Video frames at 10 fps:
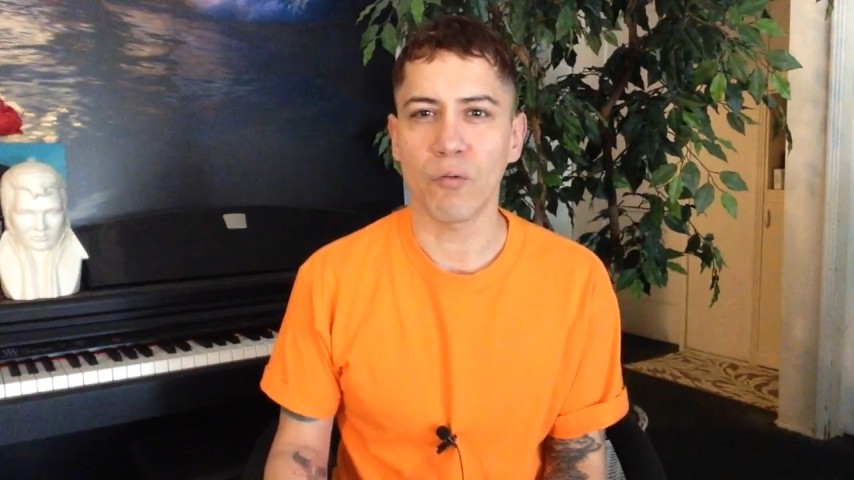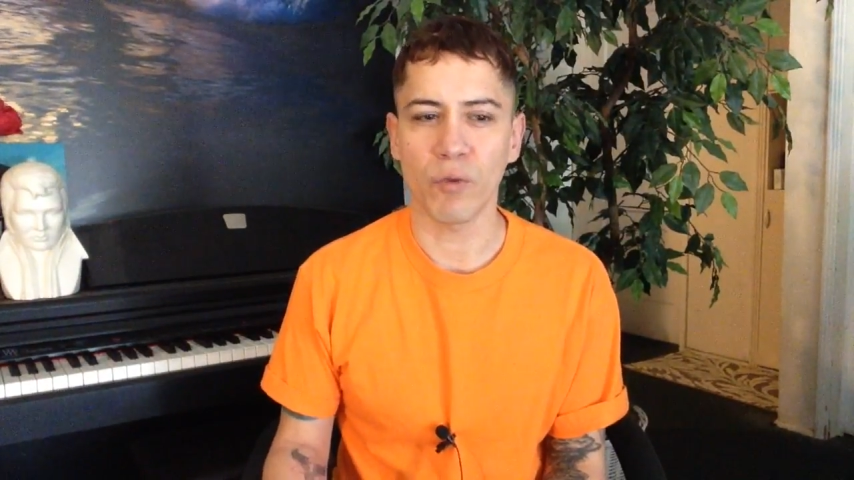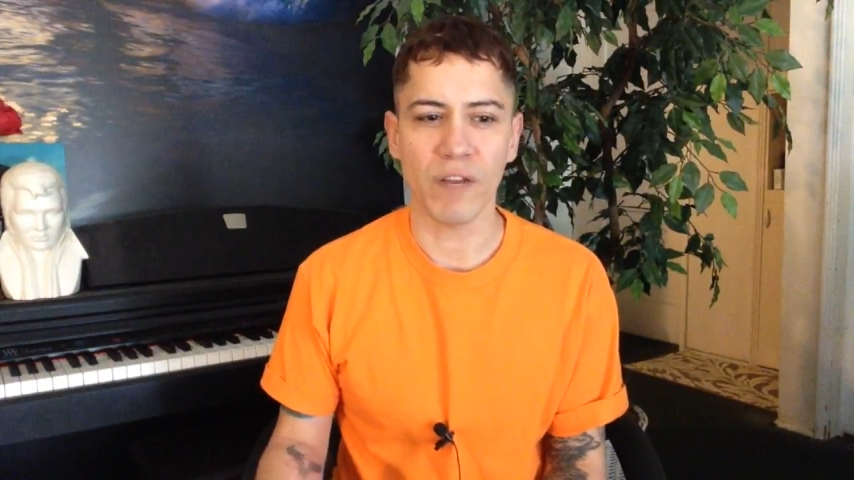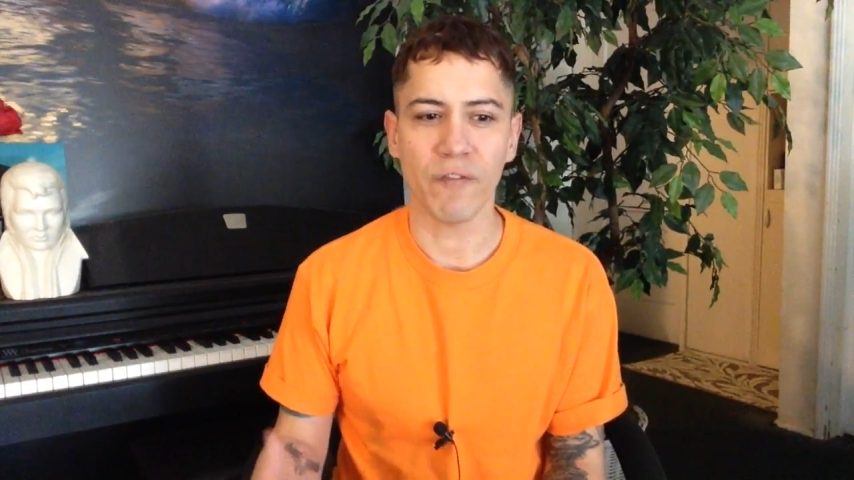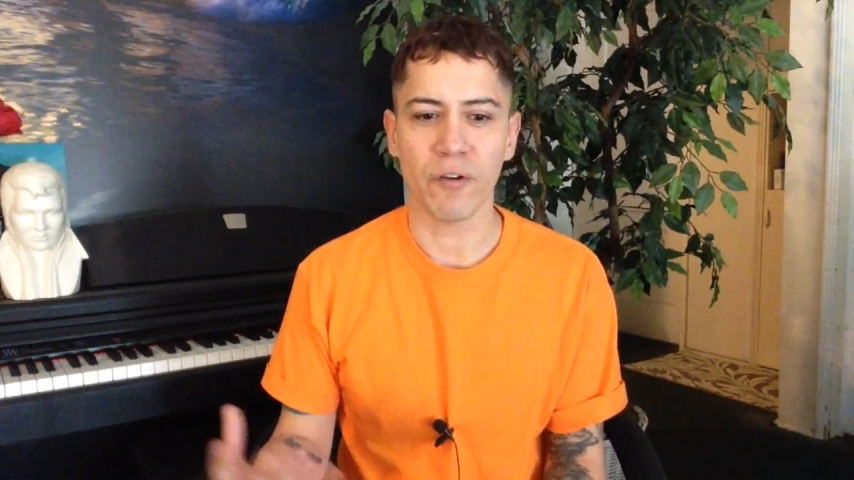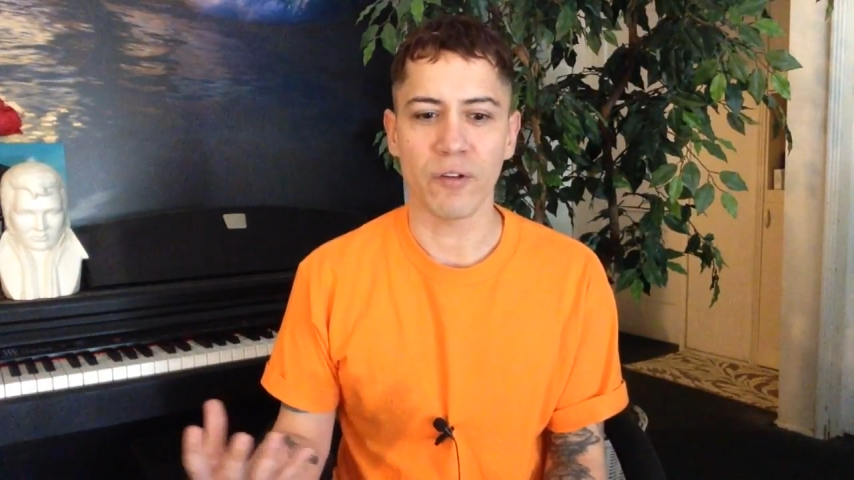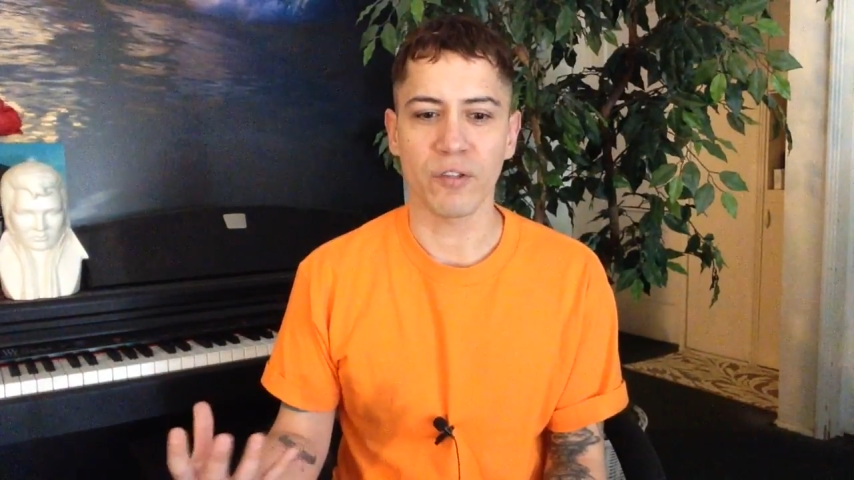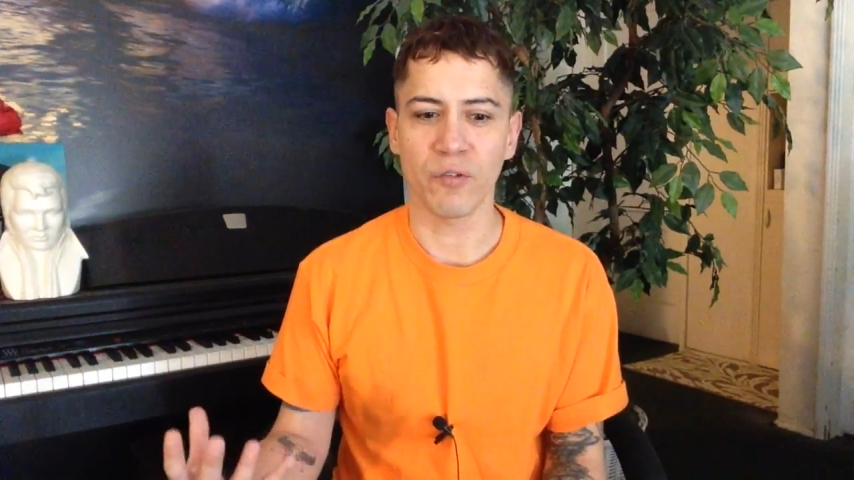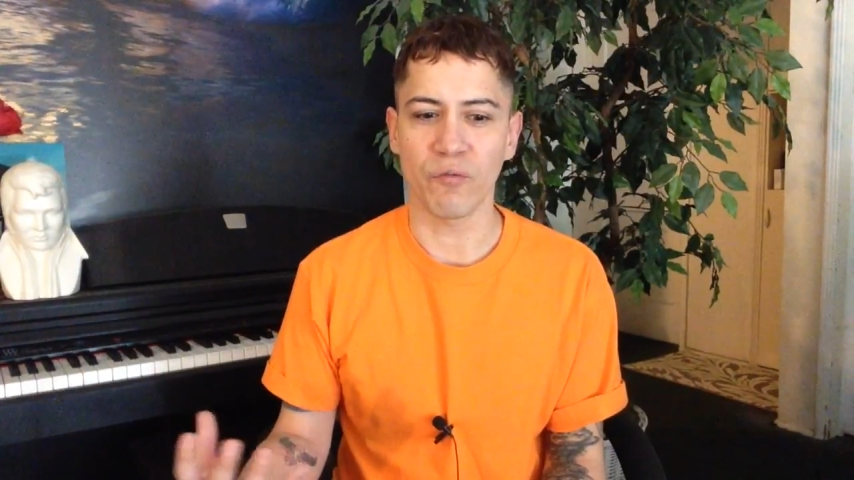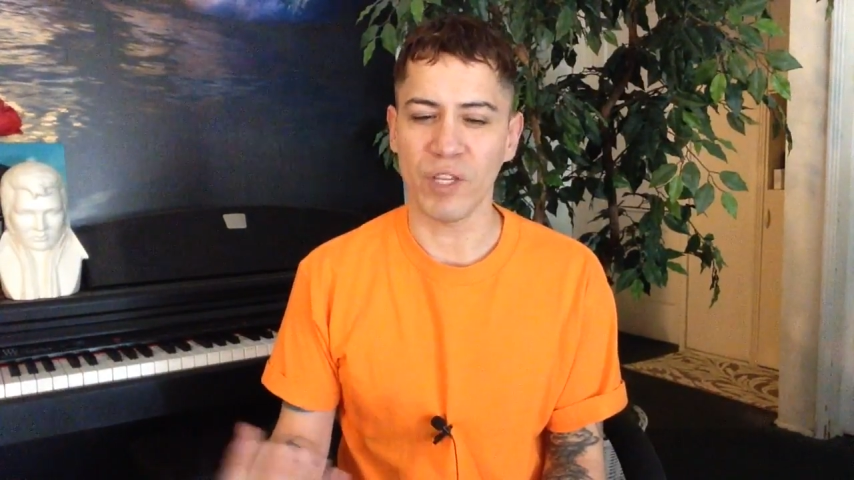whatever,
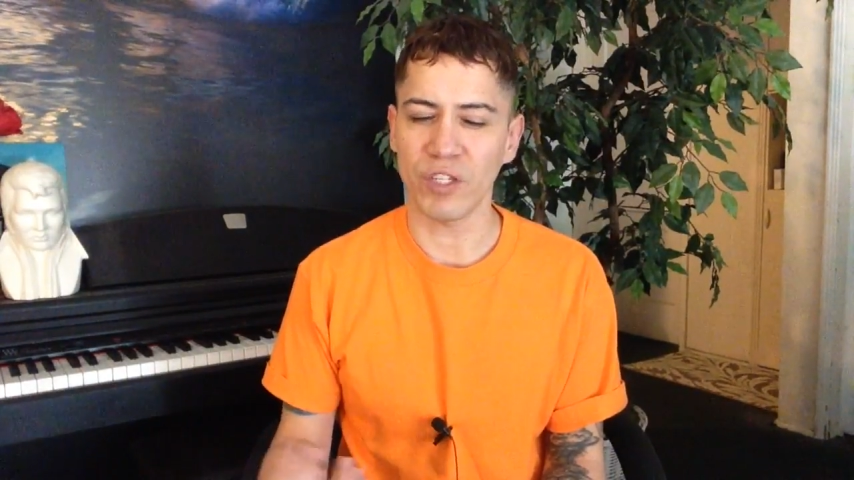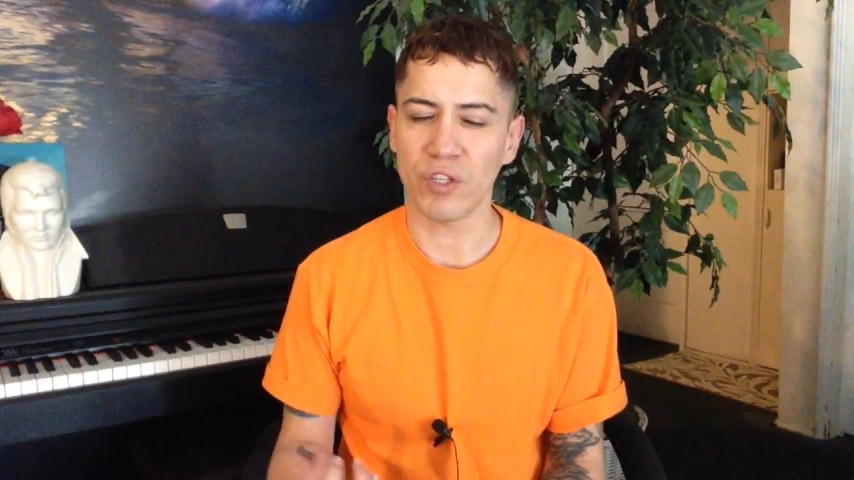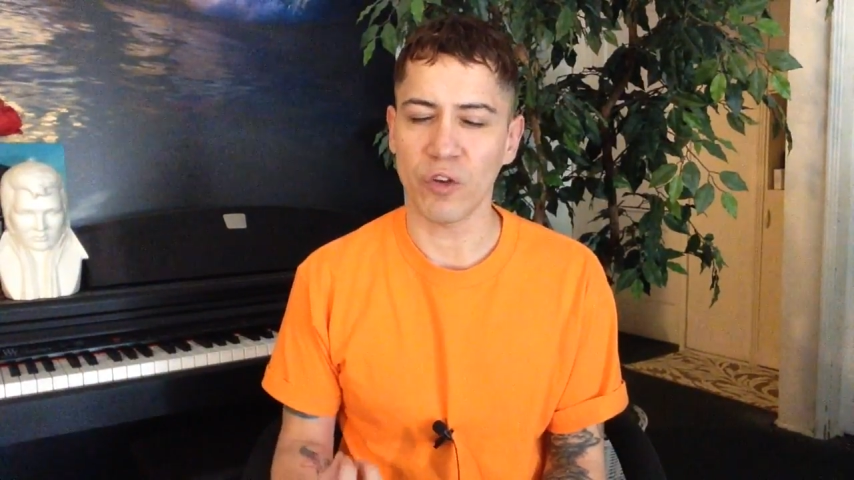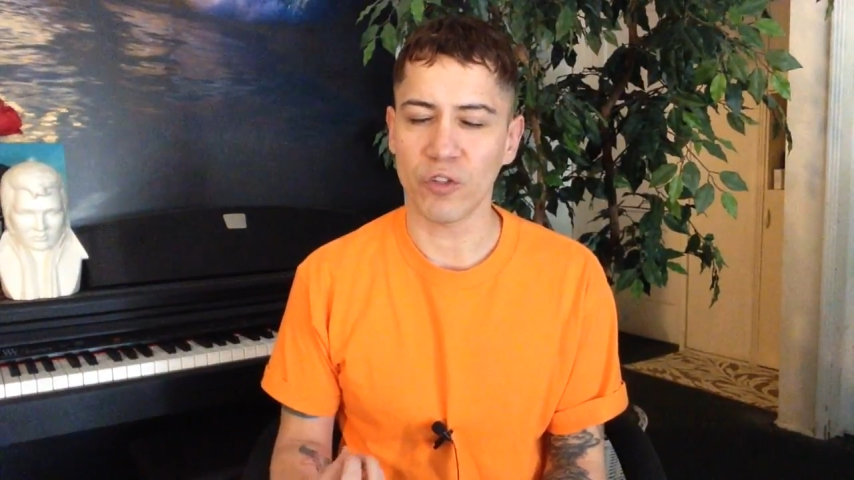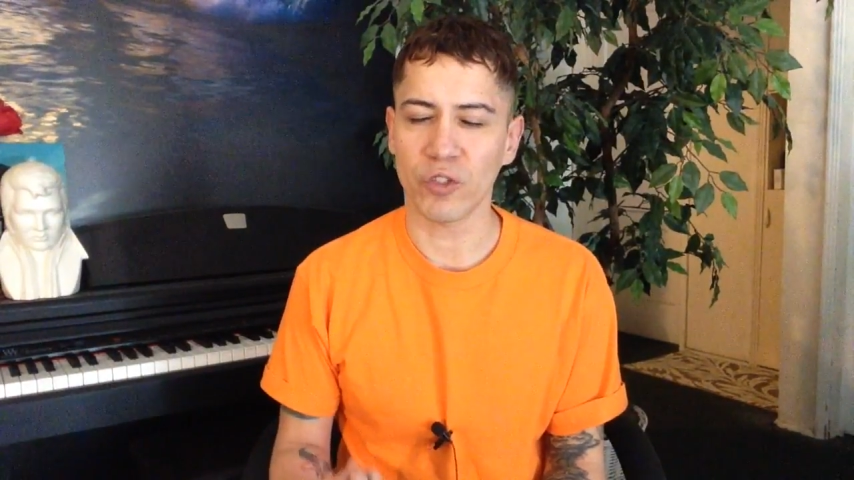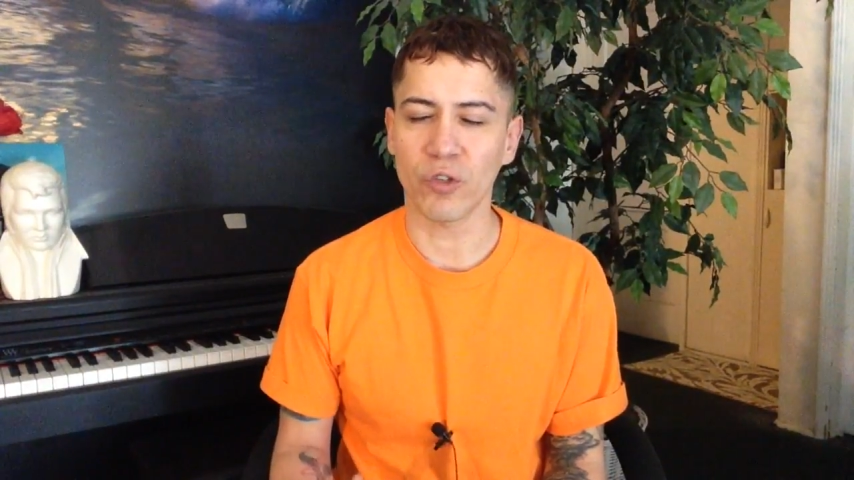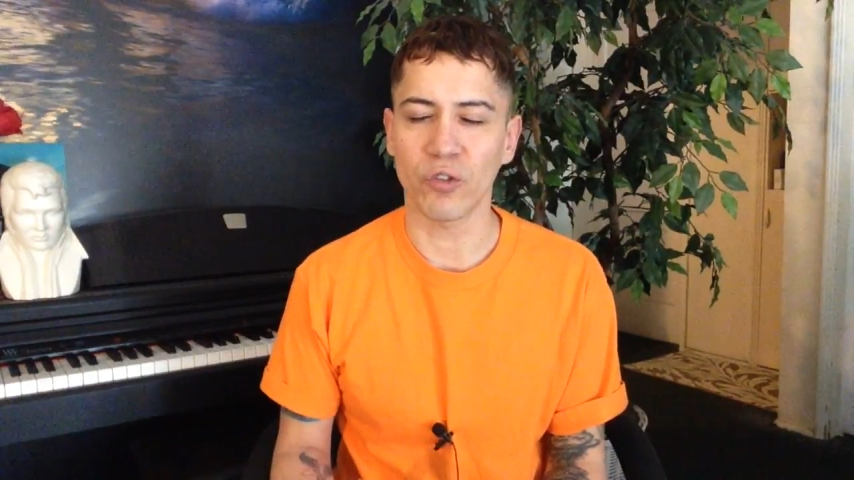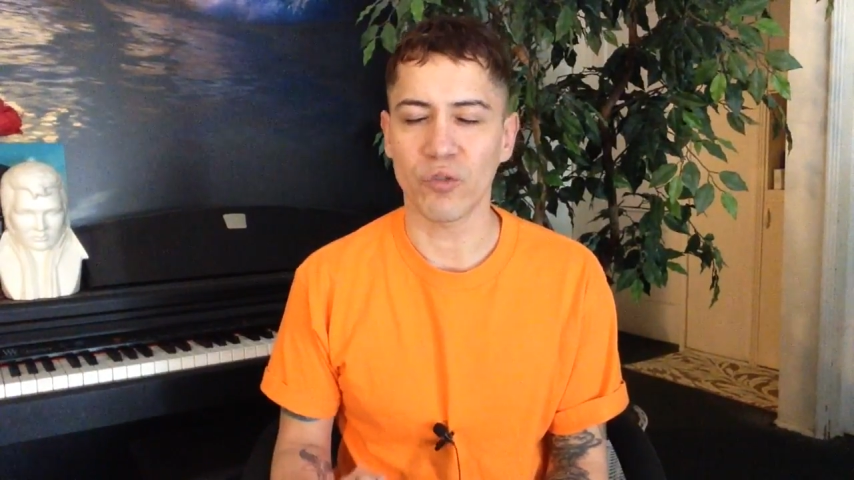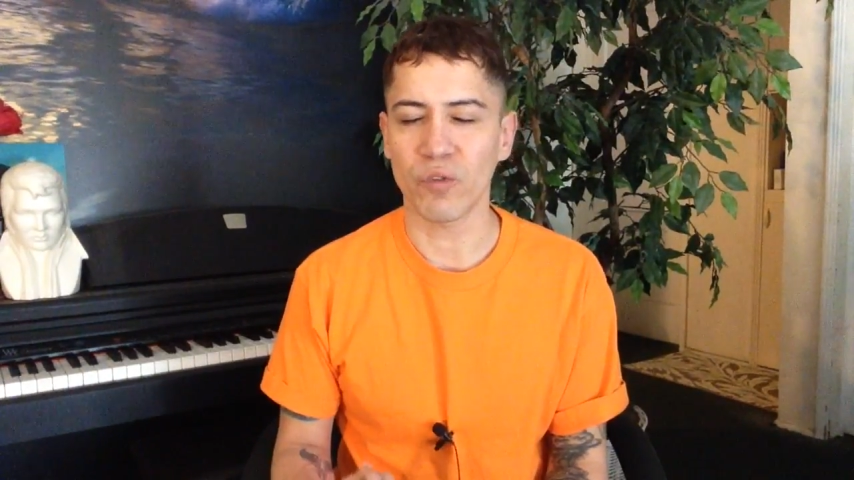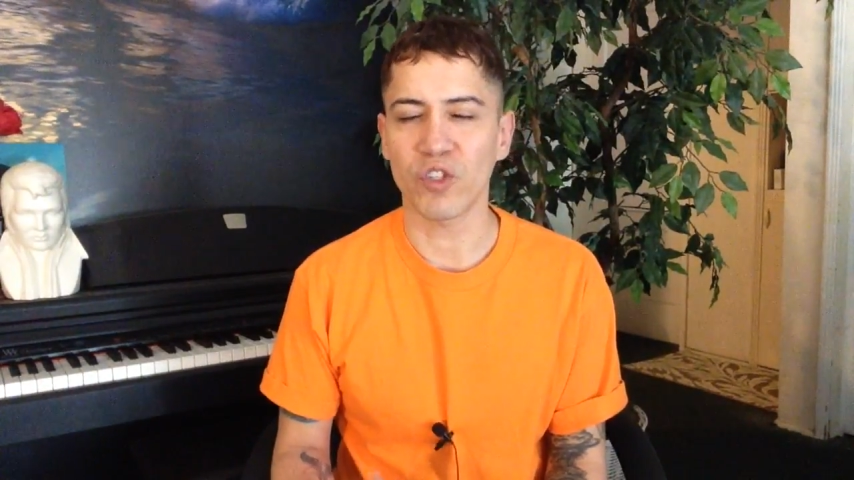to reach your
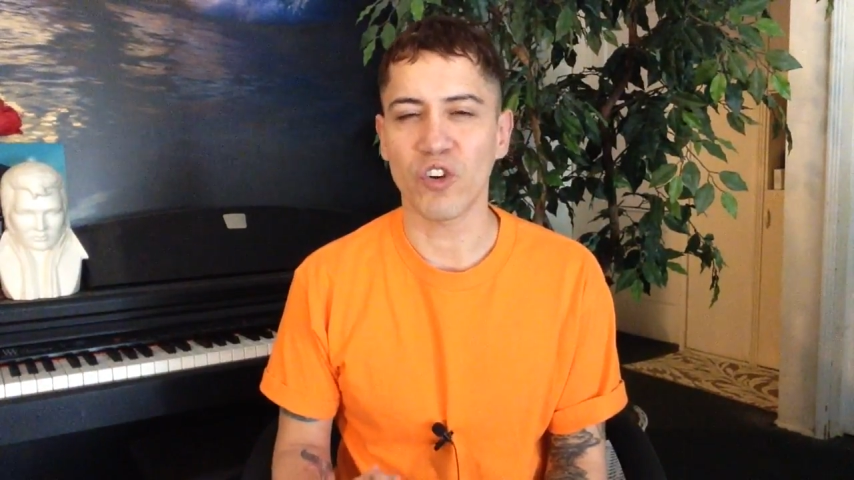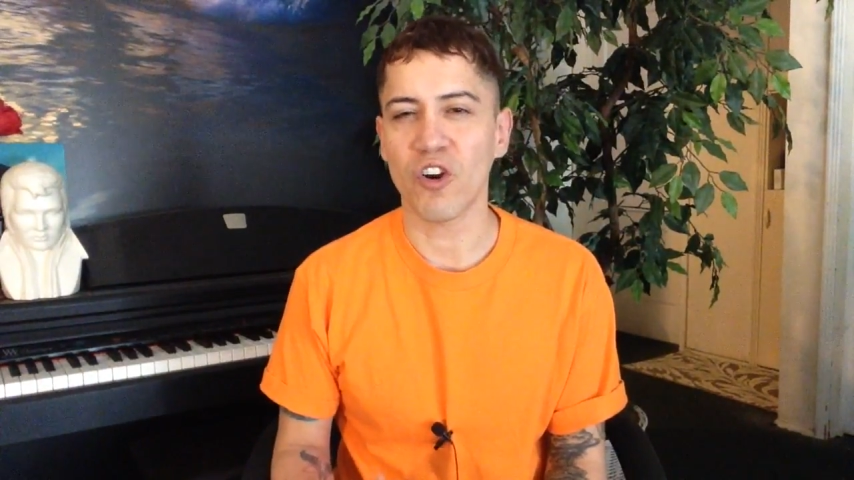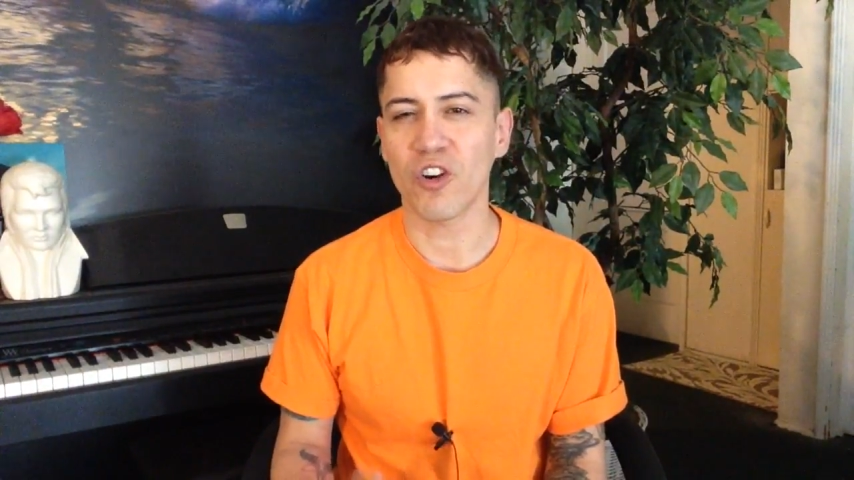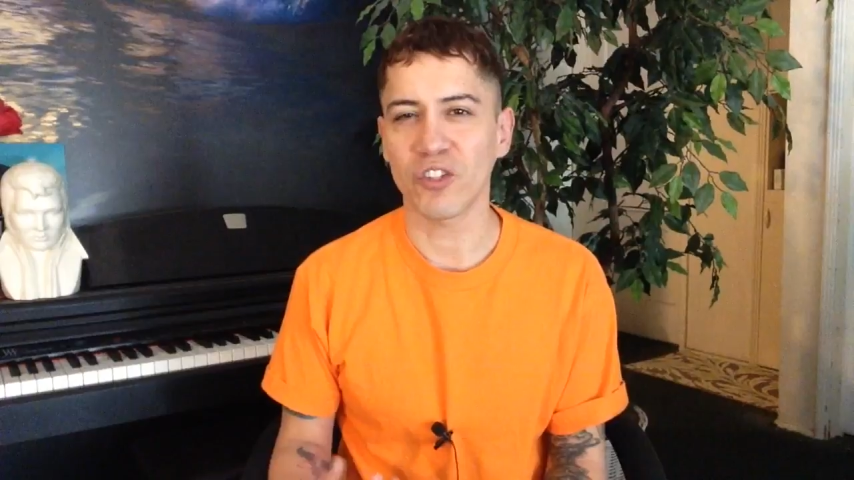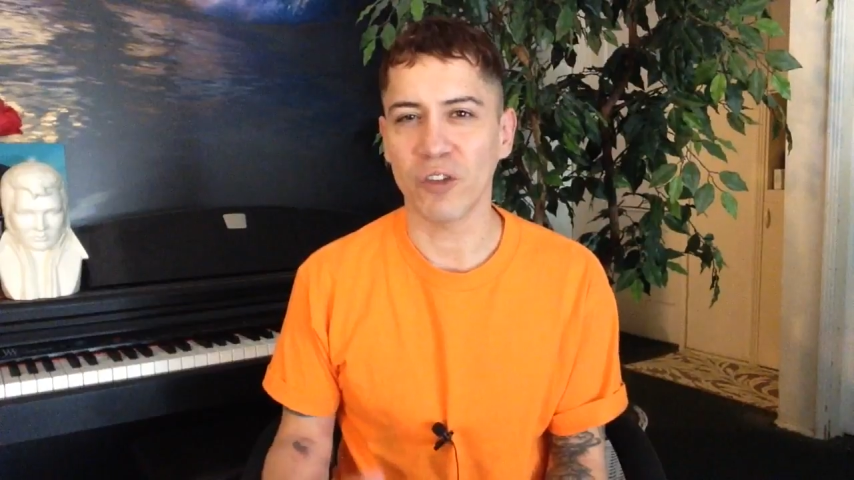soul, to reach your heart,